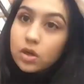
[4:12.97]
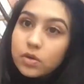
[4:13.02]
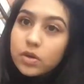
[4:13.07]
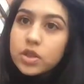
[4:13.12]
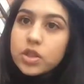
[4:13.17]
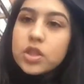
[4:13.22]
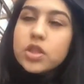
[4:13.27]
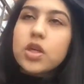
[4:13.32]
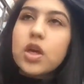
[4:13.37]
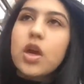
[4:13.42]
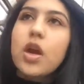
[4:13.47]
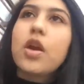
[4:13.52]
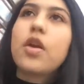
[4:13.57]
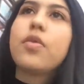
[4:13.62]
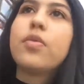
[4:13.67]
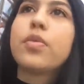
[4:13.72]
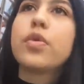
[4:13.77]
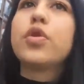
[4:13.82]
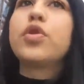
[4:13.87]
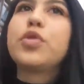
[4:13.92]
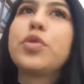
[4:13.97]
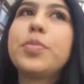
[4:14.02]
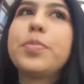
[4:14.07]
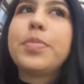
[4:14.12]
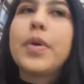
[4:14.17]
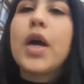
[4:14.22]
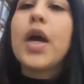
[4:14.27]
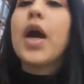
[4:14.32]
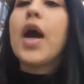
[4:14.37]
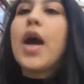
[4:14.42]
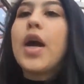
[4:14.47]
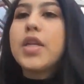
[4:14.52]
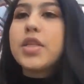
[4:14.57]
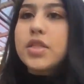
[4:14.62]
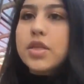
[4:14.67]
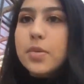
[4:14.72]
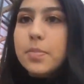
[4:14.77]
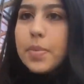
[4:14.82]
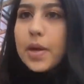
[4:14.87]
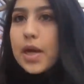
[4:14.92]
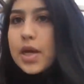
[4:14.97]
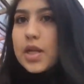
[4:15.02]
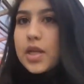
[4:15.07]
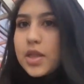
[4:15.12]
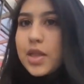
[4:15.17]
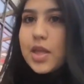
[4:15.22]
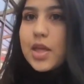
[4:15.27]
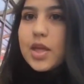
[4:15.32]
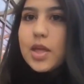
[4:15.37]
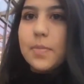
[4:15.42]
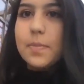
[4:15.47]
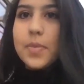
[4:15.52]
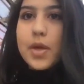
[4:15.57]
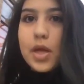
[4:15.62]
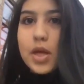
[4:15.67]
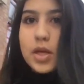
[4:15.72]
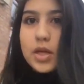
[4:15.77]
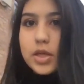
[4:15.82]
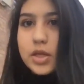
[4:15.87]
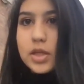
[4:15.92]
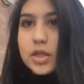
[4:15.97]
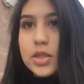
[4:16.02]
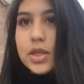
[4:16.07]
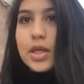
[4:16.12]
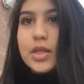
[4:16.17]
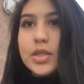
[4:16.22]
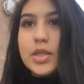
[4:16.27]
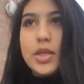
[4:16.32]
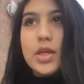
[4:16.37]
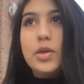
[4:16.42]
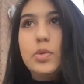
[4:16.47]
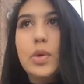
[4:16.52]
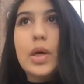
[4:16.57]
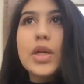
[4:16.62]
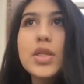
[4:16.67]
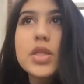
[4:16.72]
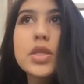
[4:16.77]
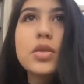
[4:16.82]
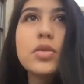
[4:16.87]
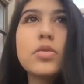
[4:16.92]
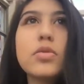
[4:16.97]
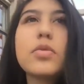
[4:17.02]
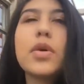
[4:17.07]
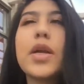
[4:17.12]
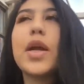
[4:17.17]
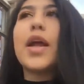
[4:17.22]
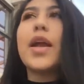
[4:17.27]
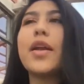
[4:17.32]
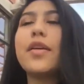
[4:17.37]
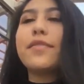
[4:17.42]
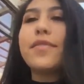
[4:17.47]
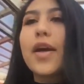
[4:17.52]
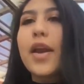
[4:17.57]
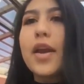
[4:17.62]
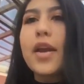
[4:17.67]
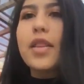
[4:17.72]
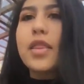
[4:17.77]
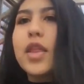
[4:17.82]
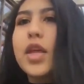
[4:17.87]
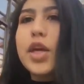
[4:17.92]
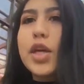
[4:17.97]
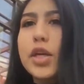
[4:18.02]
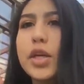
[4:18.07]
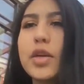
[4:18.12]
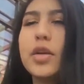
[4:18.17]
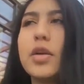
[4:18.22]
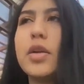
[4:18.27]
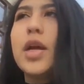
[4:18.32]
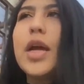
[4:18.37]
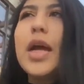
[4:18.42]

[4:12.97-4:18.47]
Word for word: so we just got out of Rue but I didn't buy anything because I didn't want to and I didn't find anything good